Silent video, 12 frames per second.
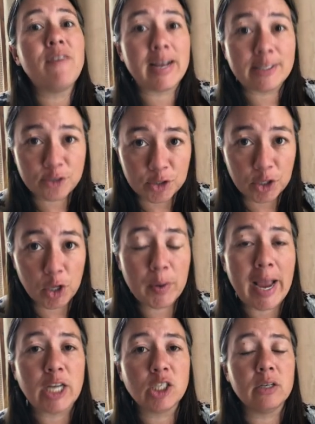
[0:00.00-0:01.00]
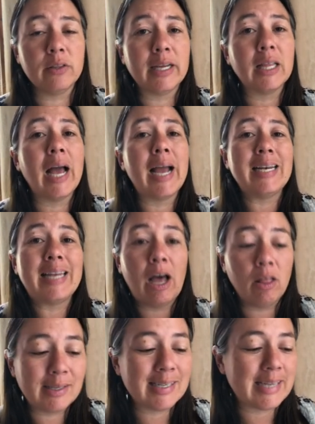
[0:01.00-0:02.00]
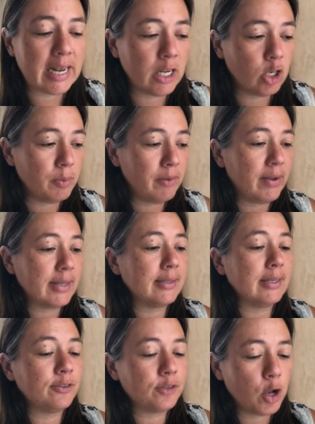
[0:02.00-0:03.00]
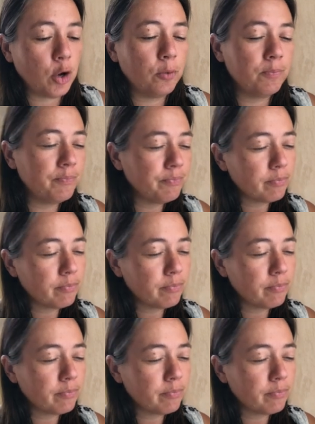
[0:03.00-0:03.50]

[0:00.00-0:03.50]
fancier location. The clientele is intended to be fancy. So